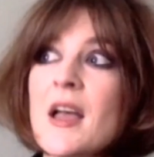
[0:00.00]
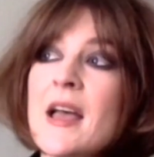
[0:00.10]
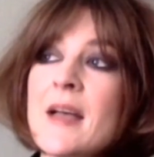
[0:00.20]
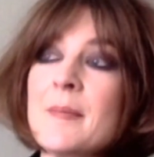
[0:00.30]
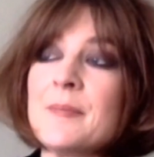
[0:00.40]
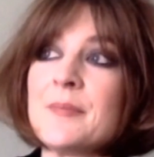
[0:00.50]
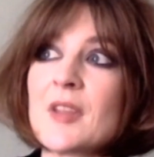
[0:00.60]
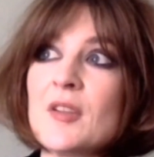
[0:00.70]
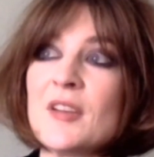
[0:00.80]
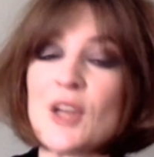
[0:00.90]

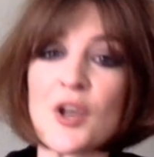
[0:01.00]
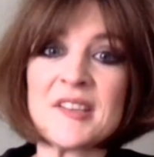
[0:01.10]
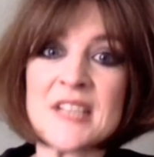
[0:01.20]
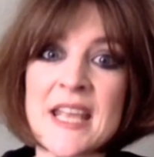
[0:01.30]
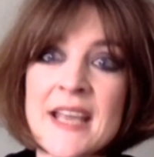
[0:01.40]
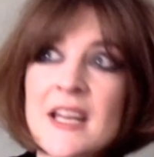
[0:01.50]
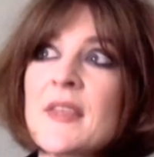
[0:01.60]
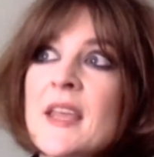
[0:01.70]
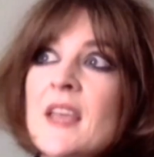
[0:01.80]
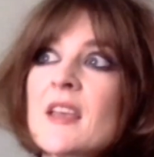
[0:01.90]
There's a lot at stake, and I
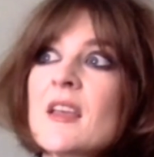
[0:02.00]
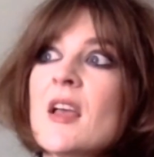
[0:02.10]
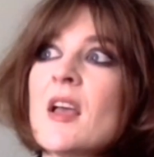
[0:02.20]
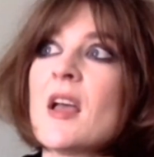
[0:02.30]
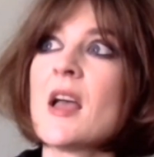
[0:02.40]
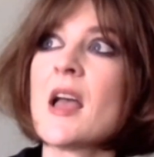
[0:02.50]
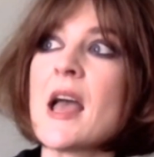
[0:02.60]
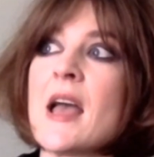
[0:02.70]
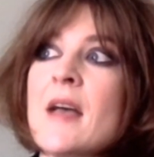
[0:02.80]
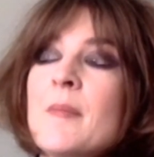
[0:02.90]
think,
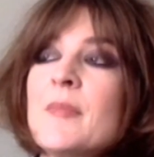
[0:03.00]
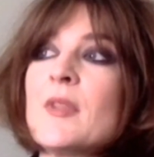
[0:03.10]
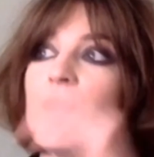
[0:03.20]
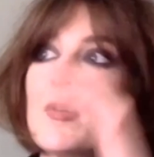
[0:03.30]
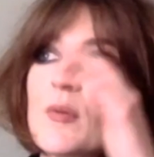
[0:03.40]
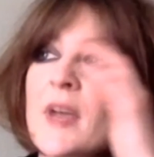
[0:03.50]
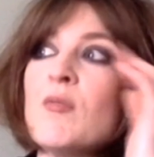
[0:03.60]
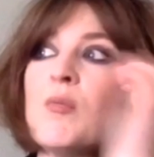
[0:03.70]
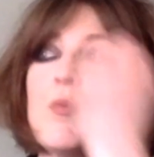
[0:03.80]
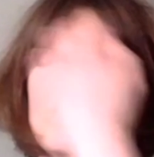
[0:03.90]
kind
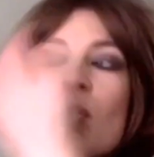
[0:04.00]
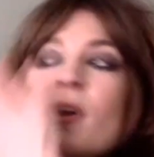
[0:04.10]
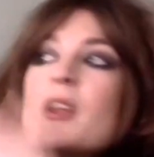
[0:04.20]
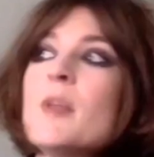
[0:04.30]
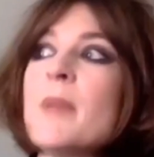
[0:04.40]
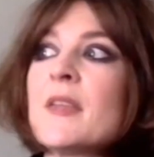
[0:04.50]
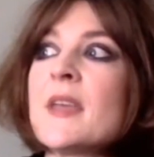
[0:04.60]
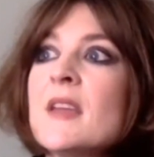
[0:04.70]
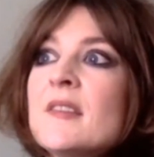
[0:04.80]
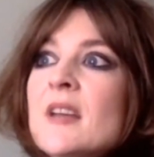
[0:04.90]
of, one of the big
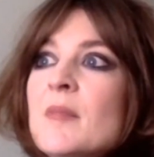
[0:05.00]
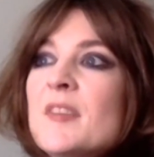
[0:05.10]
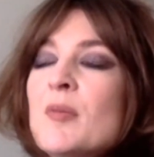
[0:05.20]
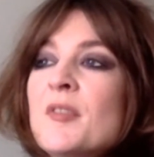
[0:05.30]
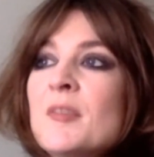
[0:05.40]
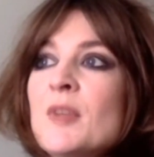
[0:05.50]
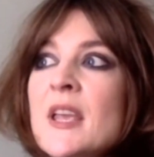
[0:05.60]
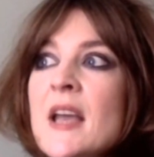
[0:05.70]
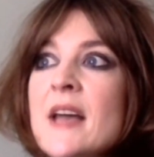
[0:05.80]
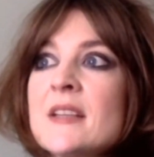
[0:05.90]
things I suppose I'm
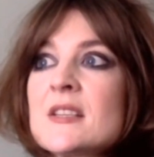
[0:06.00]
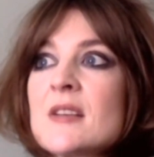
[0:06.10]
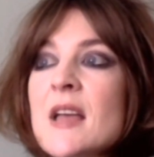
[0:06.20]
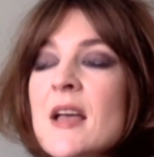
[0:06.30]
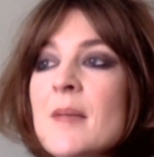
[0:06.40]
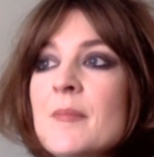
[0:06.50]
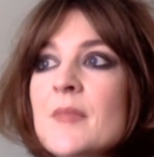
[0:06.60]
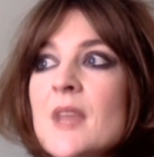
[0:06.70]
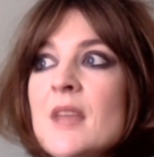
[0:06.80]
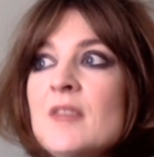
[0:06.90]
looking at
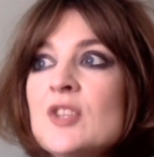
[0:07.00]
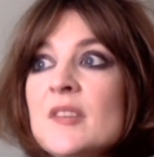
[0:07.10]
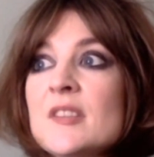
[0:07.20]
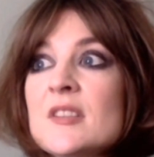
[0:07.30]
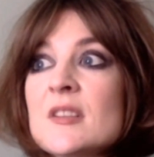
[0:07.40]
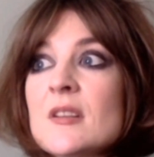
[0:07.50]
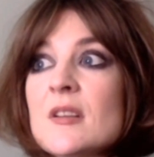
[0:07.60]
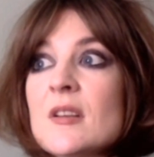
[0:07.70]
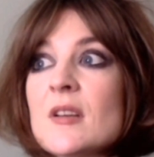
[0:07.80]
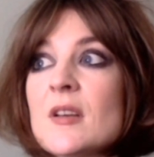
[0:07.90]
is just
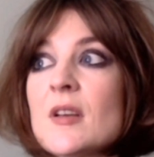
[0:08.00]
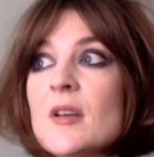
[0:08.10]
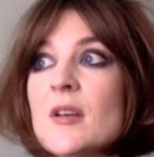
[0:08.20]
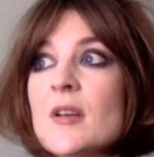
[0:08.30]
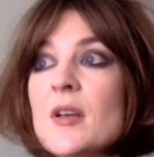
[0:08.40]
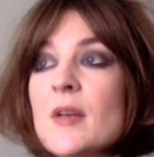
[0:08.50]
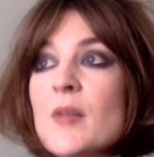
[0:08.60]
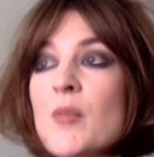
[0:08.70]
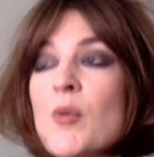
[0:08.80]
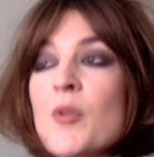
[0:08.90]

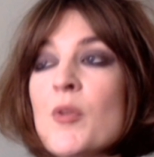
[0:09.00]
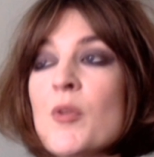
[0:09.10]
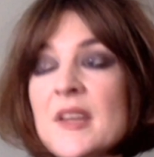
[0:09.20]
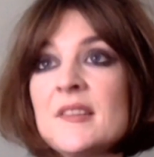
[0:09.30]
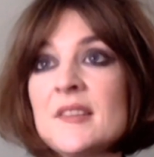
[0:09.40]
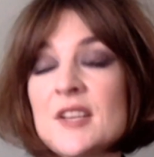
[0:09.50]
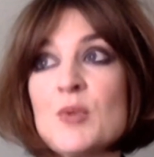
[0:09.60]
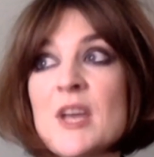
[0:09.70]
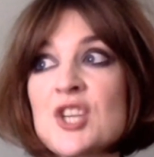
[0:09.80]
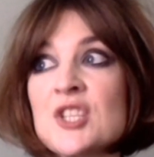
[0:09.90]
what this
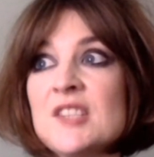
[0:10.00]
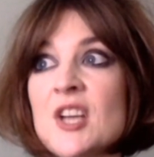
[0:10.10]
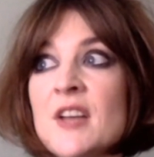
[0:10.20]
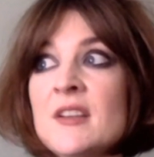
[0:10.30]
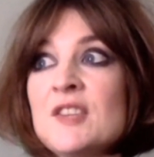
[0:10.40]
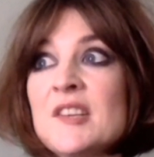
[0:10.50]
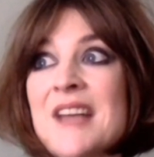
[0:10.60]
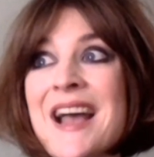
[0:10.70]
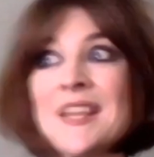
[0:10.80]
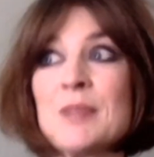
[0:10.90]
situation has done is just
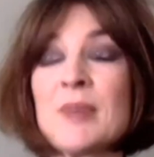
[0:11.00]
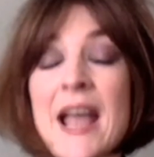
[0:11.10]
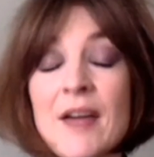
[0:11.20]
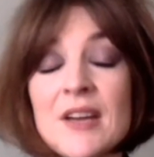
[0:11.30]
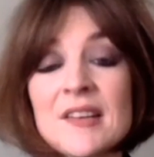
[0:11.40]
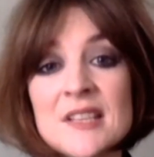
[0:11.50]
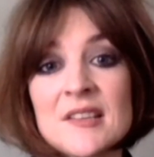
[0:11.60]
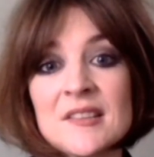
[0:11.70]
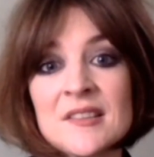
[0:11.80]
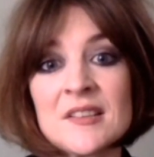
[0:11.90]
highlight the
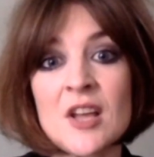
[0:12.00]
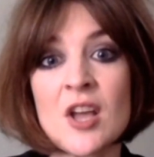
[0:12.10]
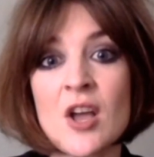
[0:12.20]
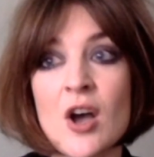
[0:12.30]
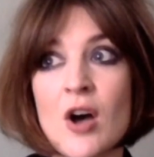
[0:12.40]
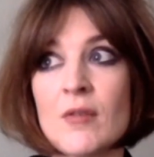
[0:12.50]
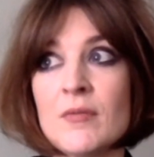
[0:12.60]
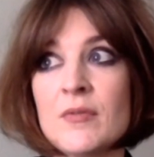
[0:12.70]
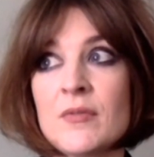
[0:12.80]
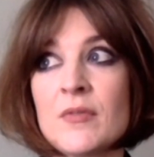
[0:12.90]
precariousness
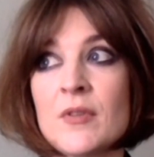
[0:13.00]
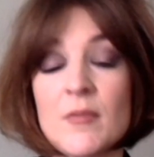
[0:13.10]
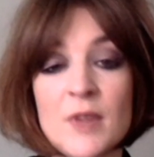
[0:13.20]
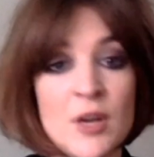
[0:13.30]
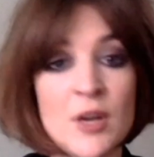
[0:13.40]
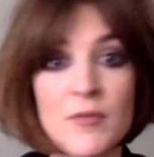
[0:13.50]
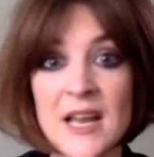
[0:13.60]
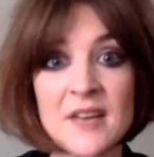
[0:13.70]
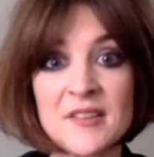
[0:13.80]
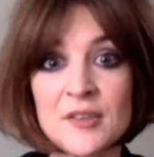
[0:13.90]
of
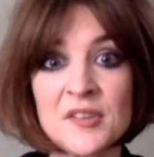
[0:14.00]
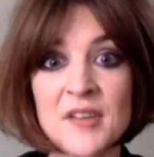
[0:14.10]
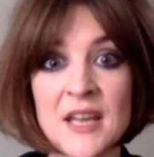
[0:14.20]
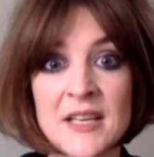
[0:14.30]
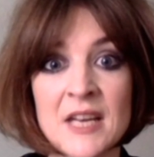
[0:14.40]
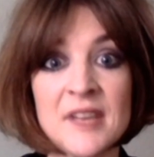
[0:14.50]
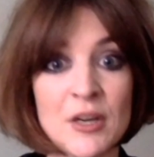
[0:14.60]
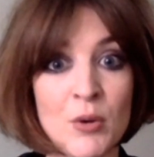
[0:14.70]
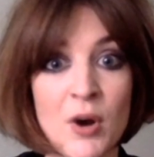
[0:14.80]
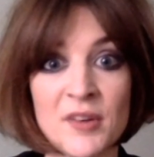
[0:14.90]
freelancers and kind of
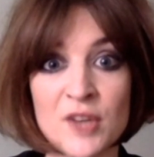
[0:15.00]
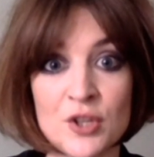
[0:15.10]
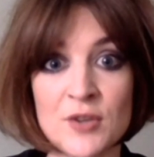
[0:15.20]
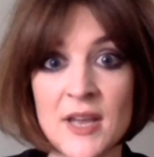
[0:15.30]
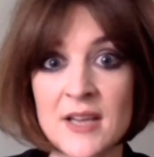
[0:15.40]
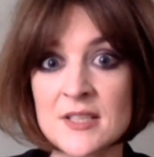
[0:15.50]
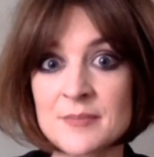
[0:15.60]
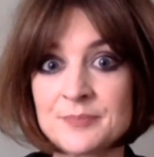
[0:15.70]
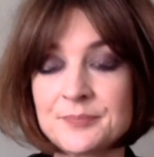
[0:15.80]
zero hours contract.